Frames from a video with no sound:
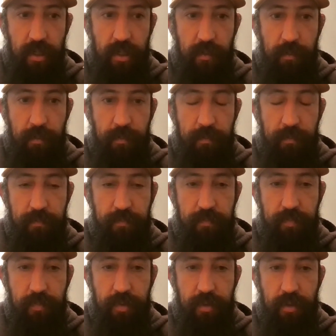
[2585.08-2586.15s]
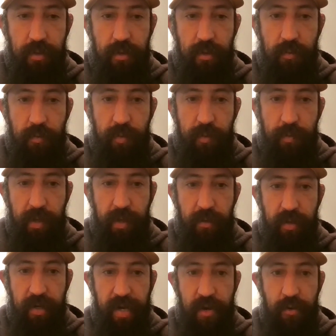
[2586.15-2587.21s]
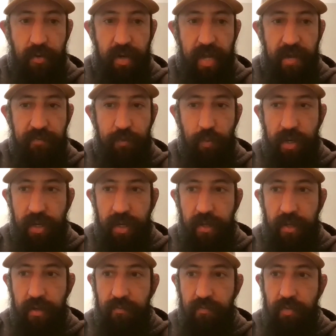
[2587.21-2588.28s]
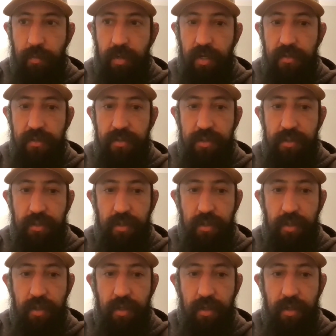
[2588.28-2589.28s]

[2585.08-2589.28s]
Um we were about an hour and a half away from us.